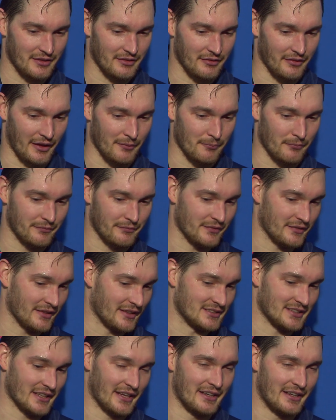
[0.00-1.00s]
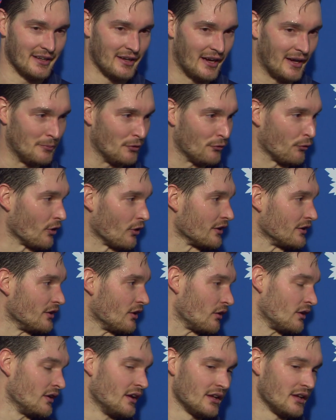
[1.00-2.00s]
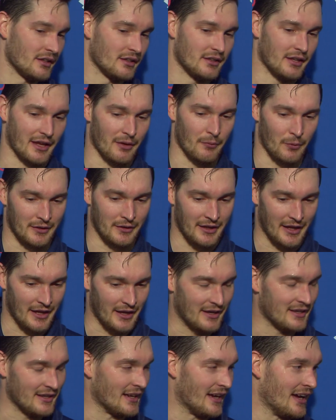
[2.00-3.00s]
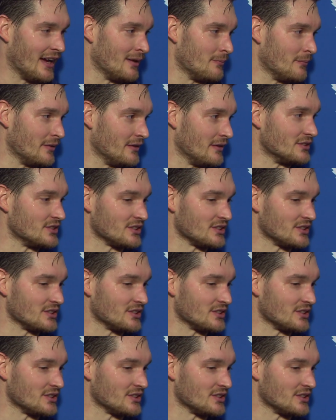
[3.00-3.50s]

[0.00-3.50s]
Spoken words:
like I said before, you know, take it one day at a time and